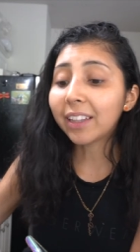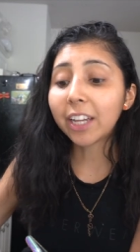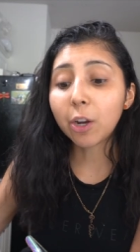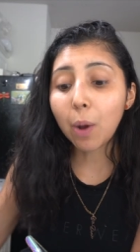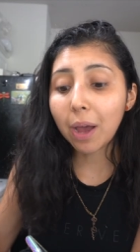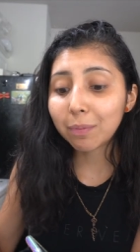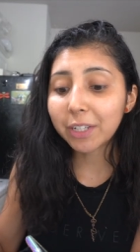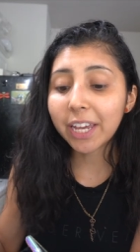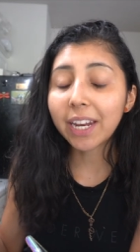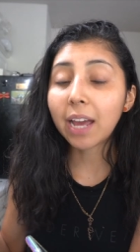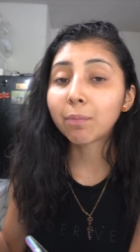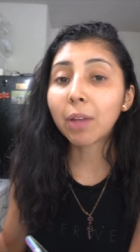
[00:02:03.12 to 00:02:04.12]
A little
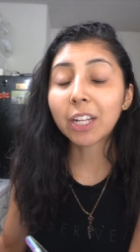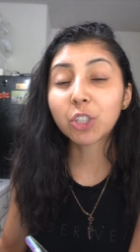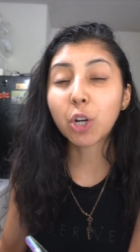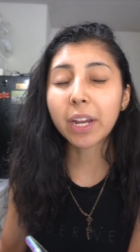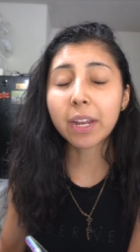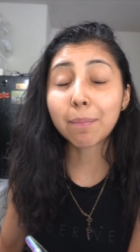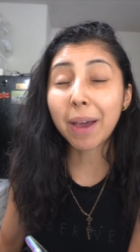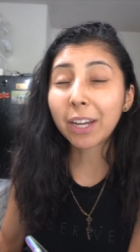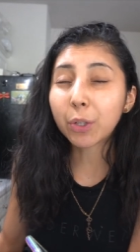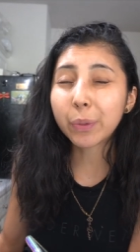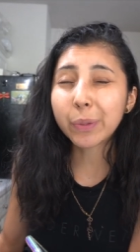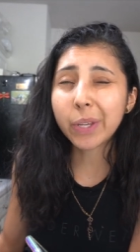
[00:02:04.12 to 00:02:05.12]
update, I'm not tracking
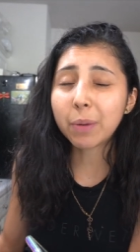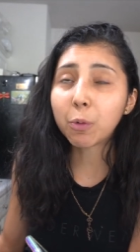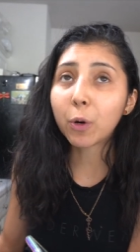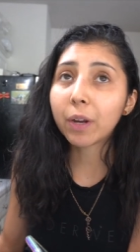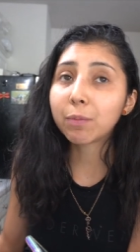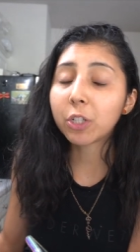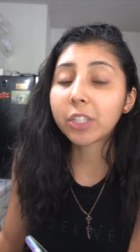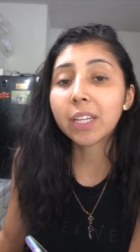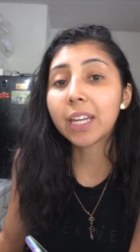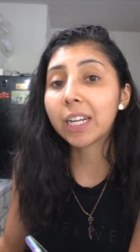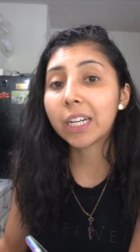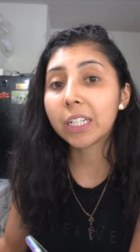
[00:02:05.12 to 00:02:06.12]
macros anymore. I'm just
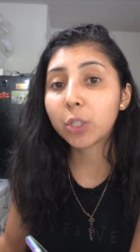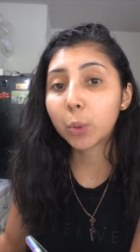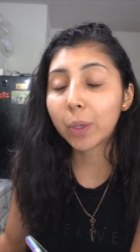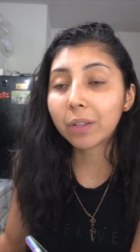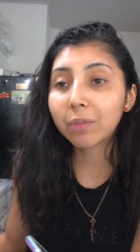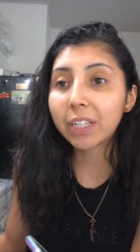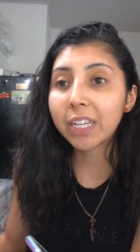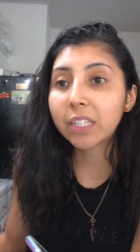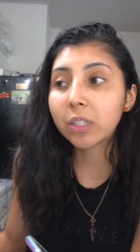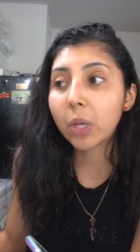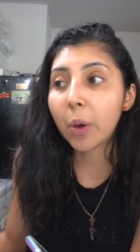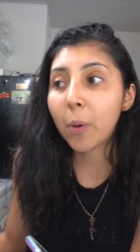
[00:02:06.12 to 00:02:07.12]
eating intuitively,
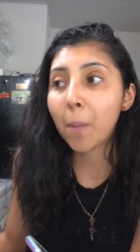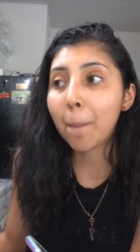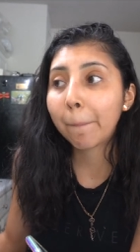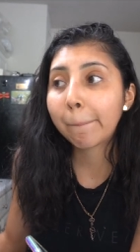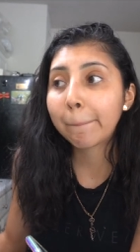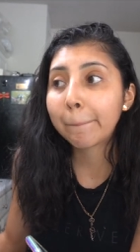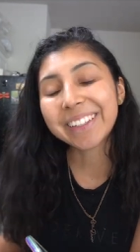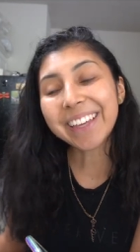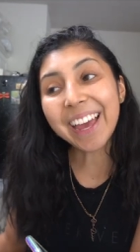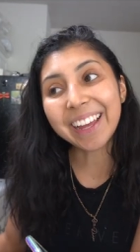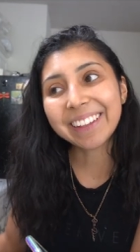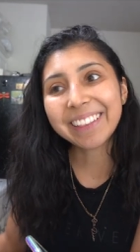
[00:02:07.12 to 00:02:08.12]
so
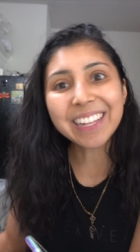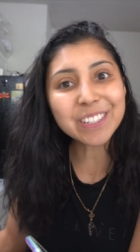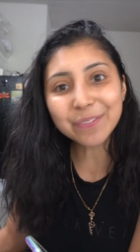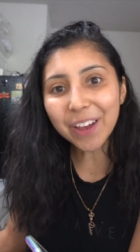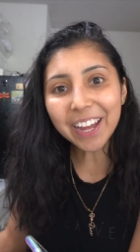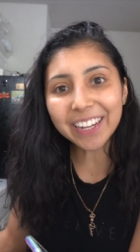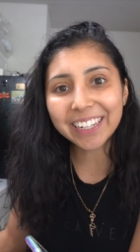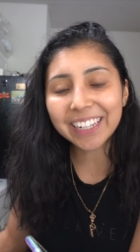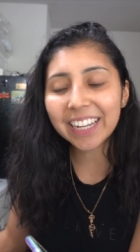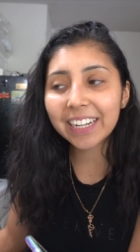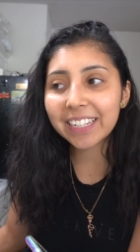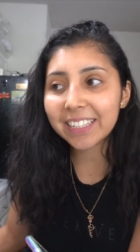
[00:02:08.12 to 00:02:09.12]
yeah, that's fun.
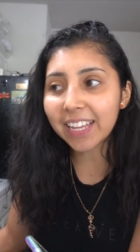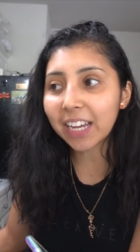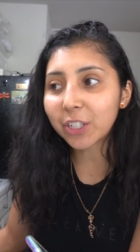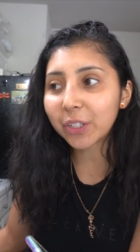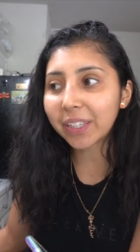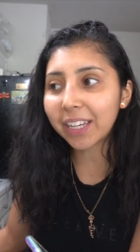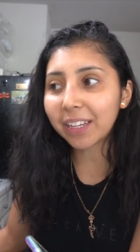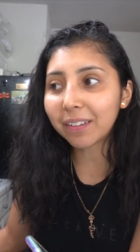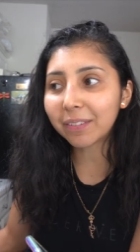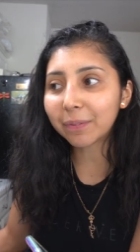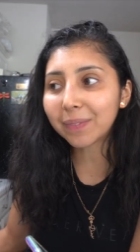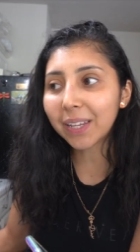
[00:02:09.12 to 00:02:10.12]
And it's
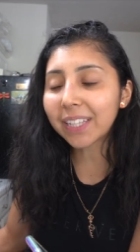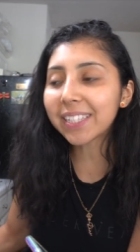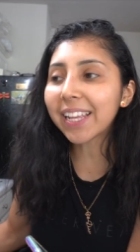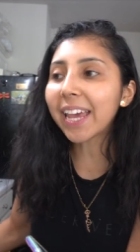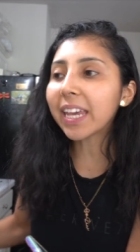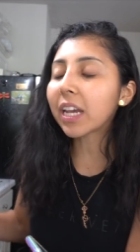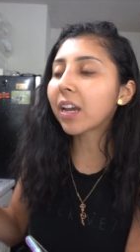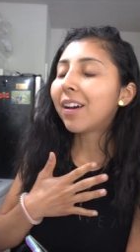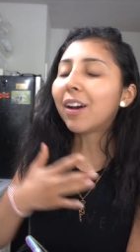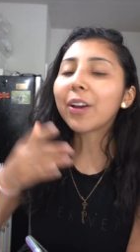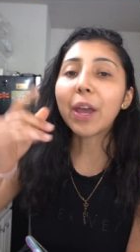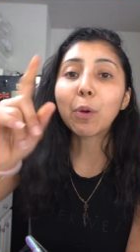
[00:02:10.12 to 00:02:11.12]
actually it's like
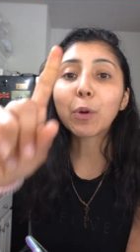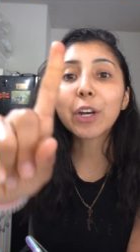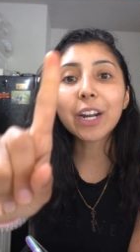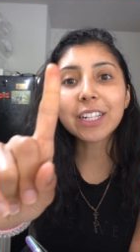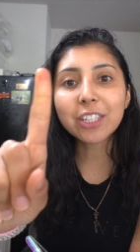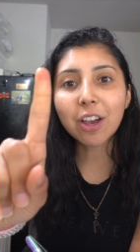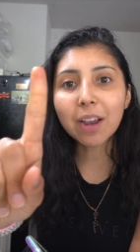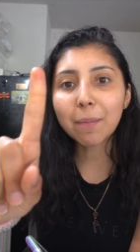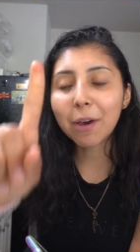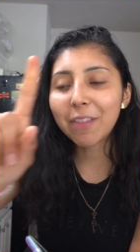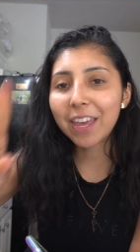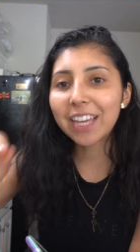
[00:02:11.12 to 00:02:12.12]
okay we're gonna talk
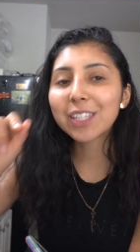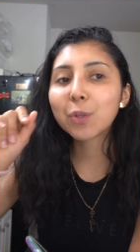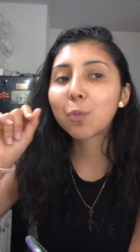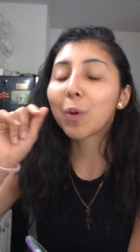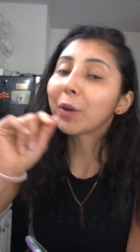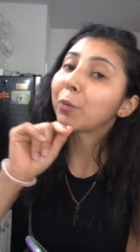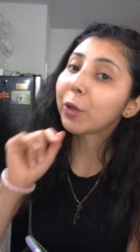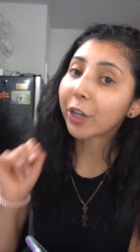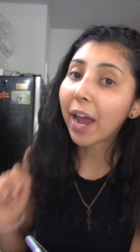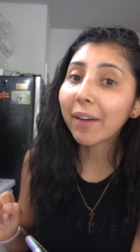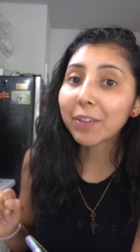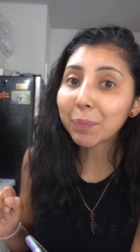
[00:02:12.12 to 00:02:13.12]
about this when we're
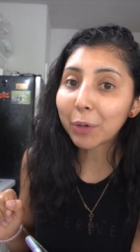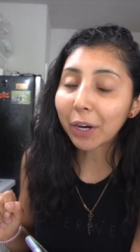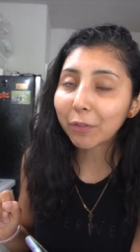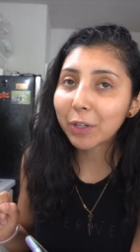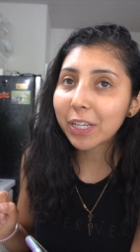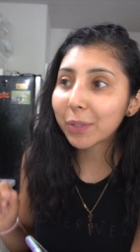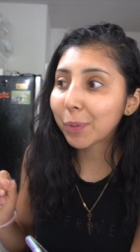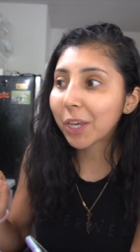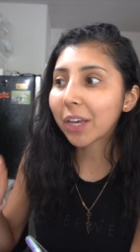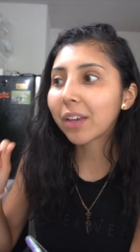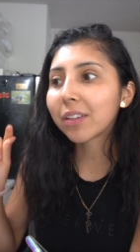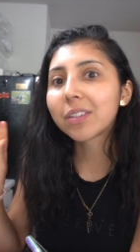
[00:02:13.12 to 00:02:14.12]
having breakfast
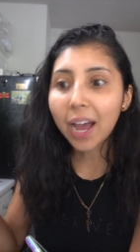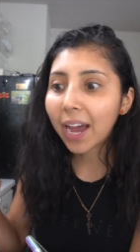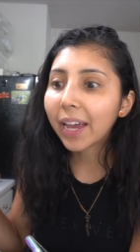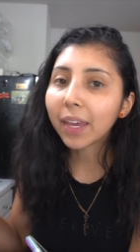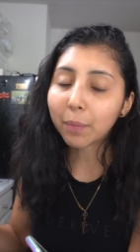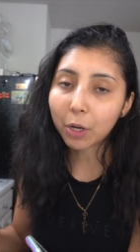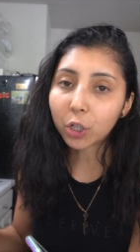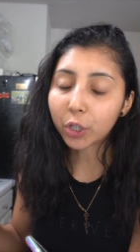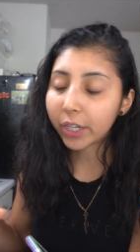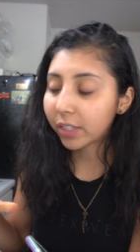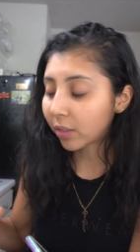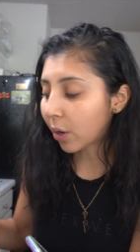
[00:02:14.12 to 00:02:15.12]
because i am
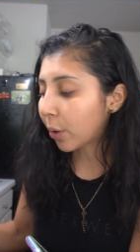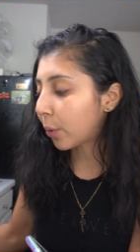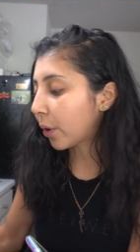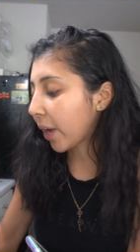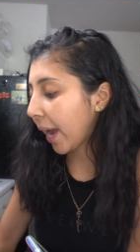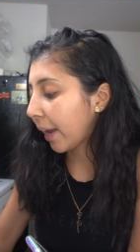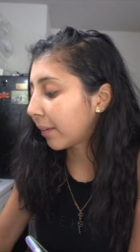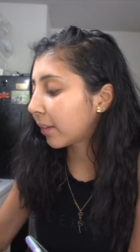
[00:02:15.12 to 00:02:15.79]
hungry so okay